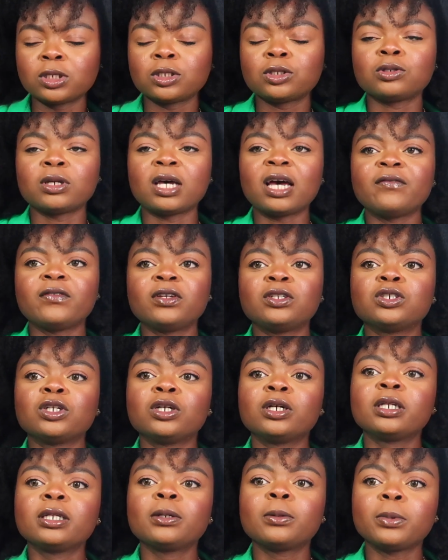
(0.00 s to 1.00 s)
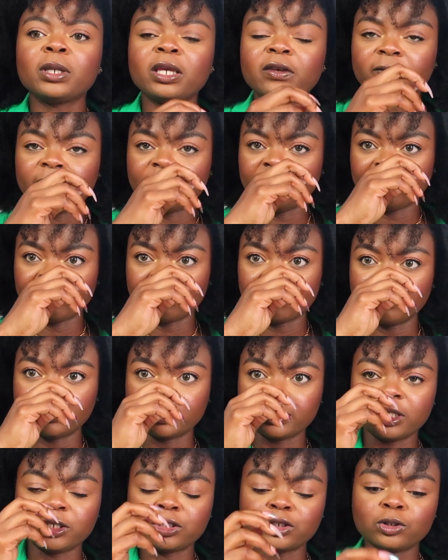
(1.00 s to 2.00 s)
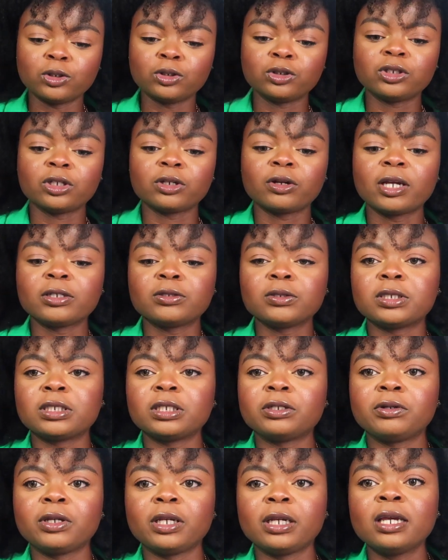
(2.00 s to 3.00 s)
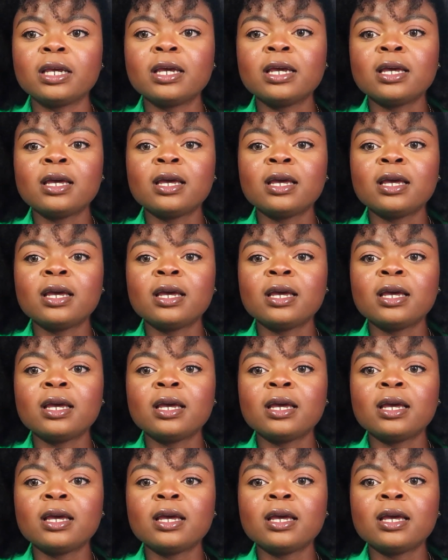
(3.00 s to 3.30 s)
to have it done if you completed your undergraduate degree